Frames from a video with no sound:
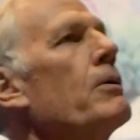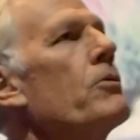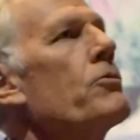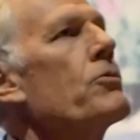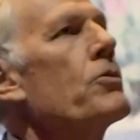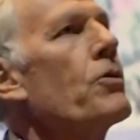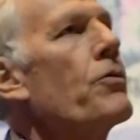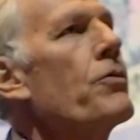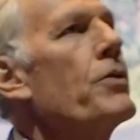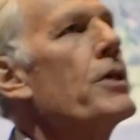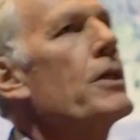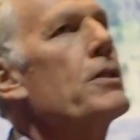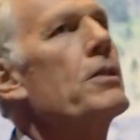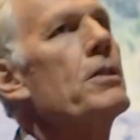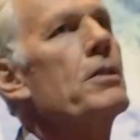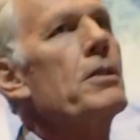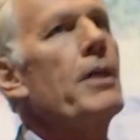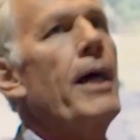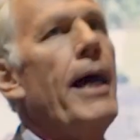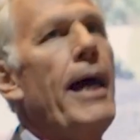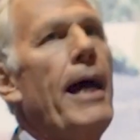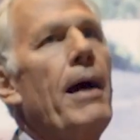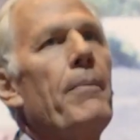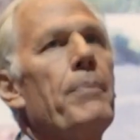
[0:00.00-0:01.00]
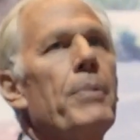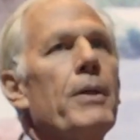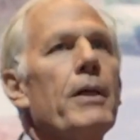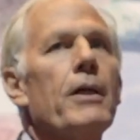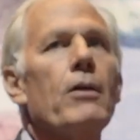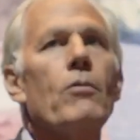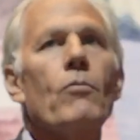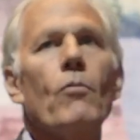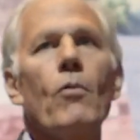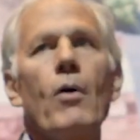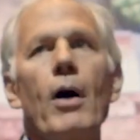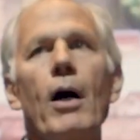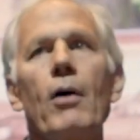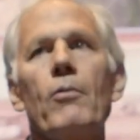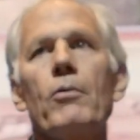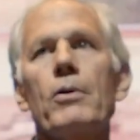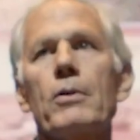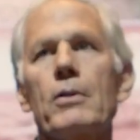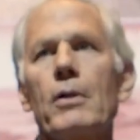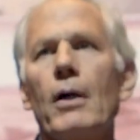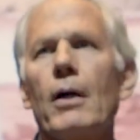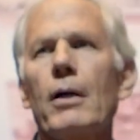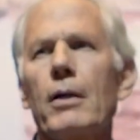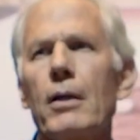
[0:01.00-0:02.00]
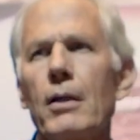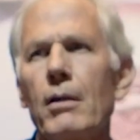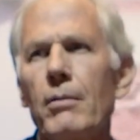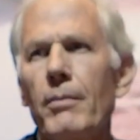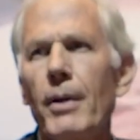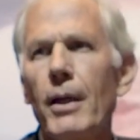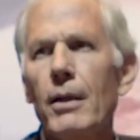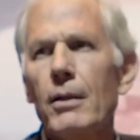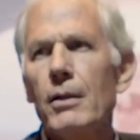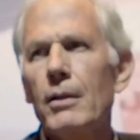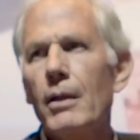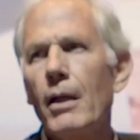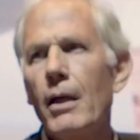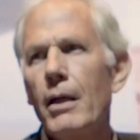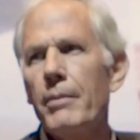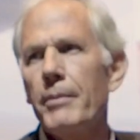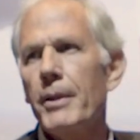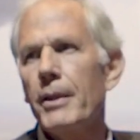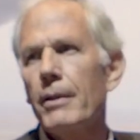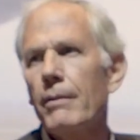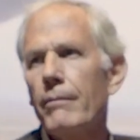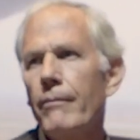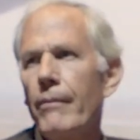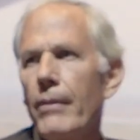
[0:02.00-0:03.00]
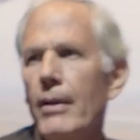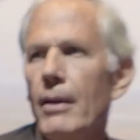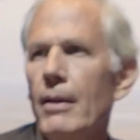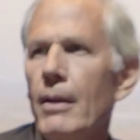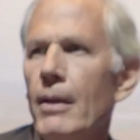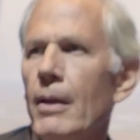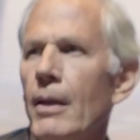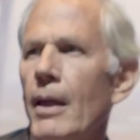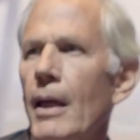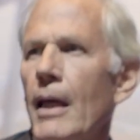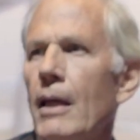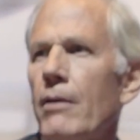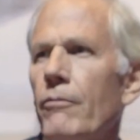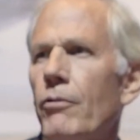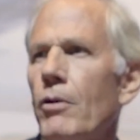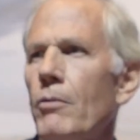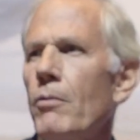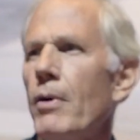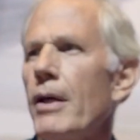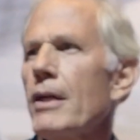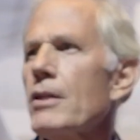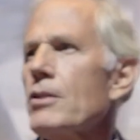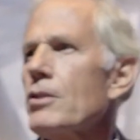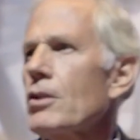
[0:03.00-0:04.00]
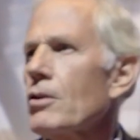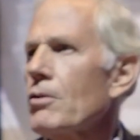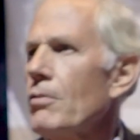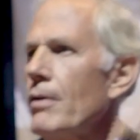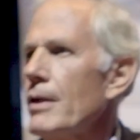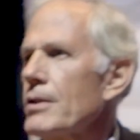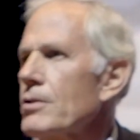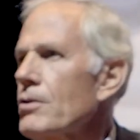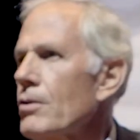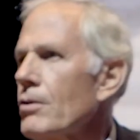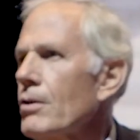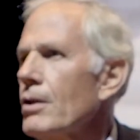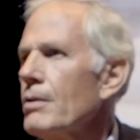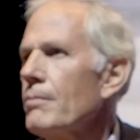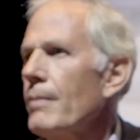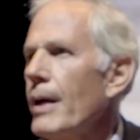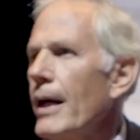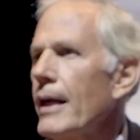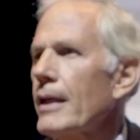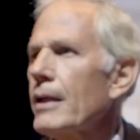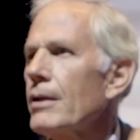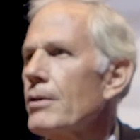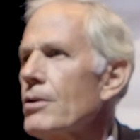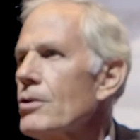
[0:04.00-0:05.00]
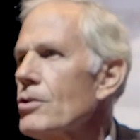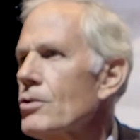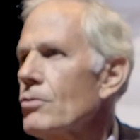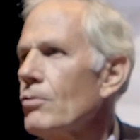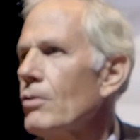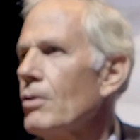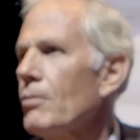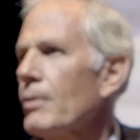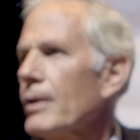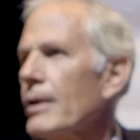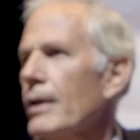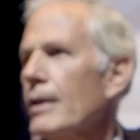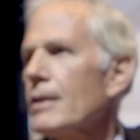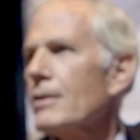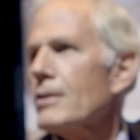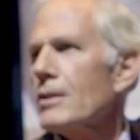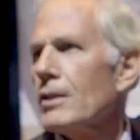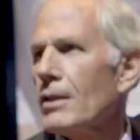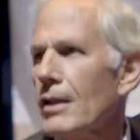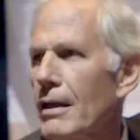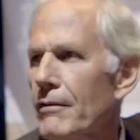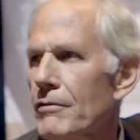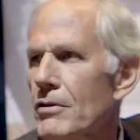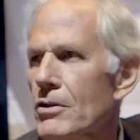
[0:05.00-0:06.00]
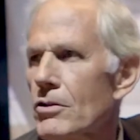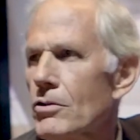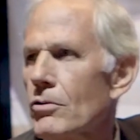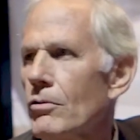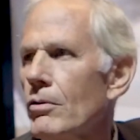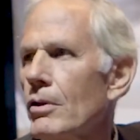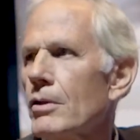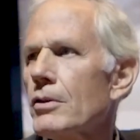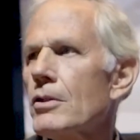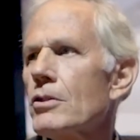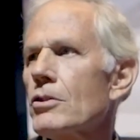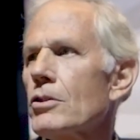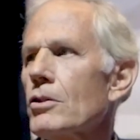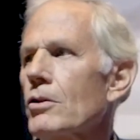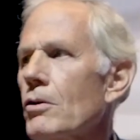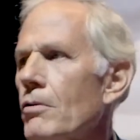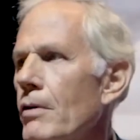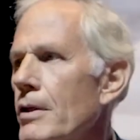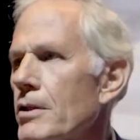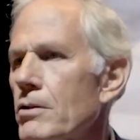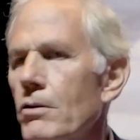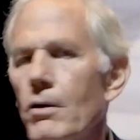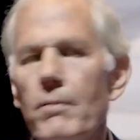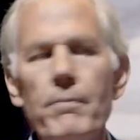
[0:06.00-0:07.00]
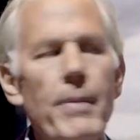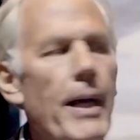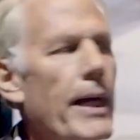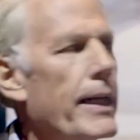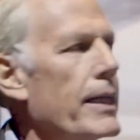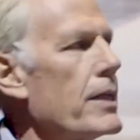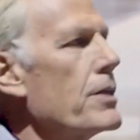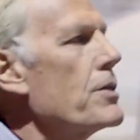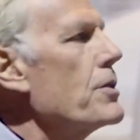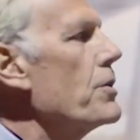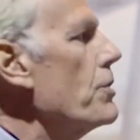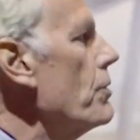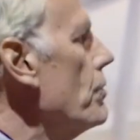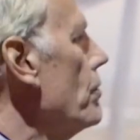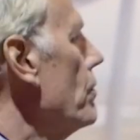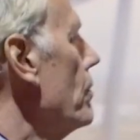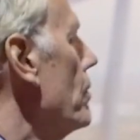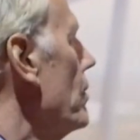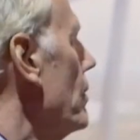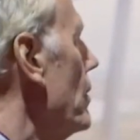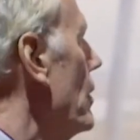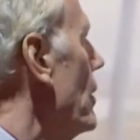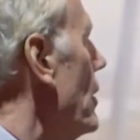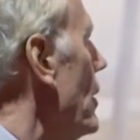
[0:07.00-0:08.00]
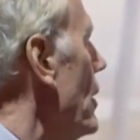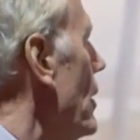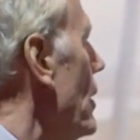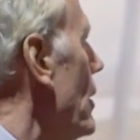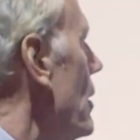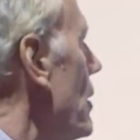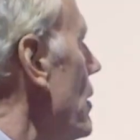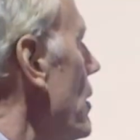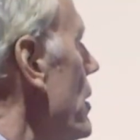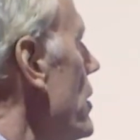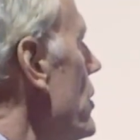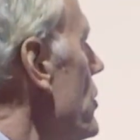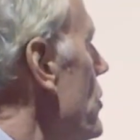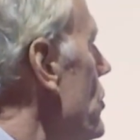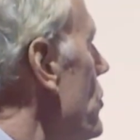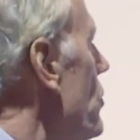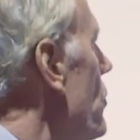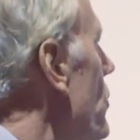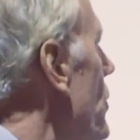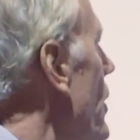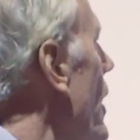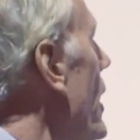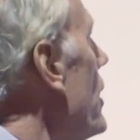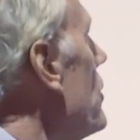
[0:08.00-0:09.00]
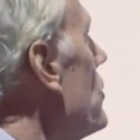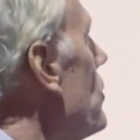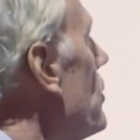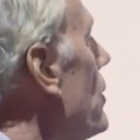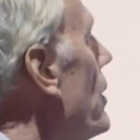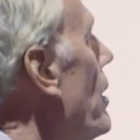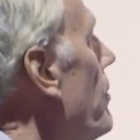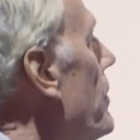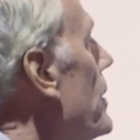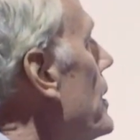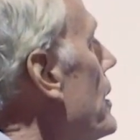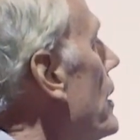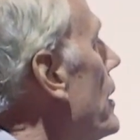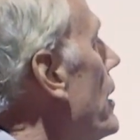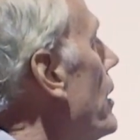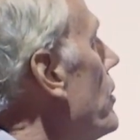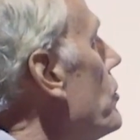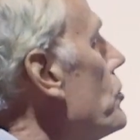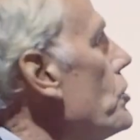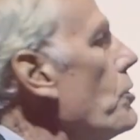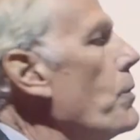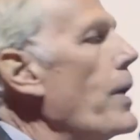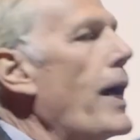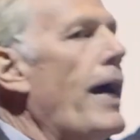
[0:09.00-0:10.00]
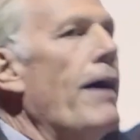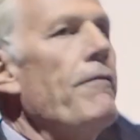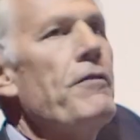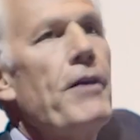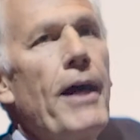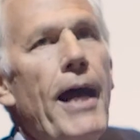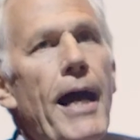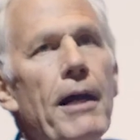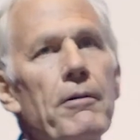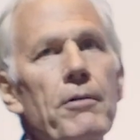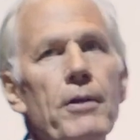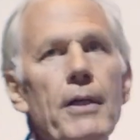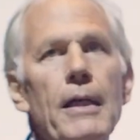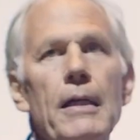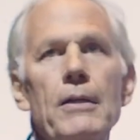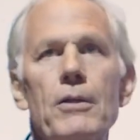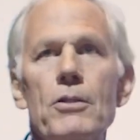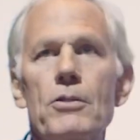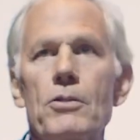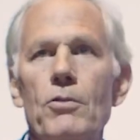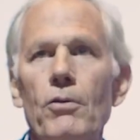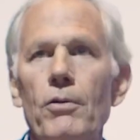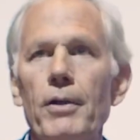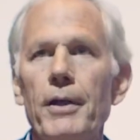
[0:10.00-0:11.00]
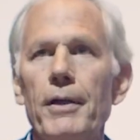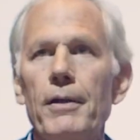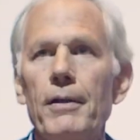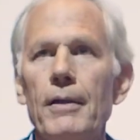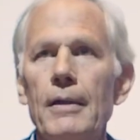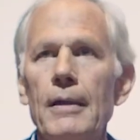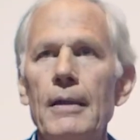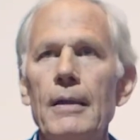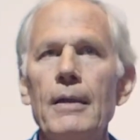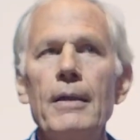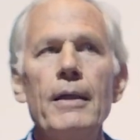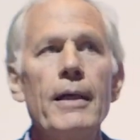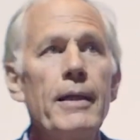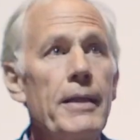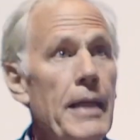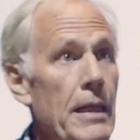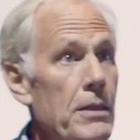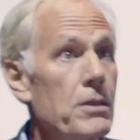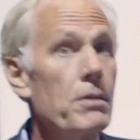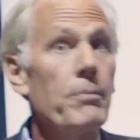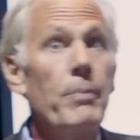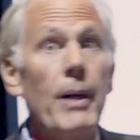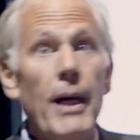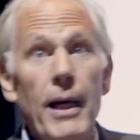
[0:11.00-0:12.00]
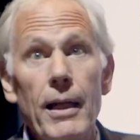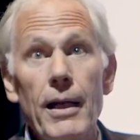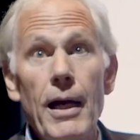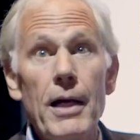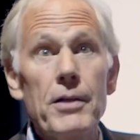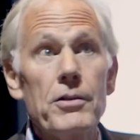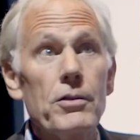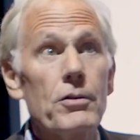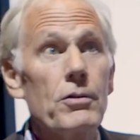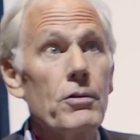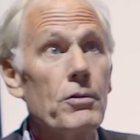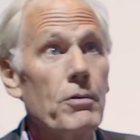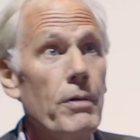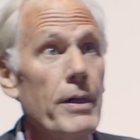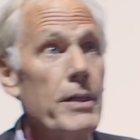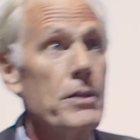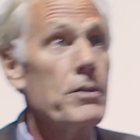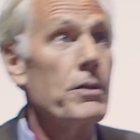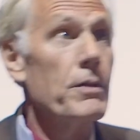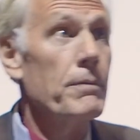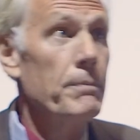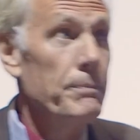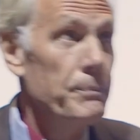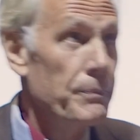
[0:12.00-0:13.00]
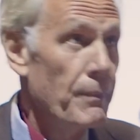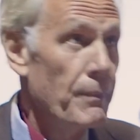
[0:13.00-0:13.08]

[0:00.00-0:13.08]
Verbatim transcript: So this is happening while we're talking about climate. And if we want to sequester it back in the soil, we got to still have the soil to sequester it back into. These two things are coming together. So we have to aggregate the soil, and that's a biological question.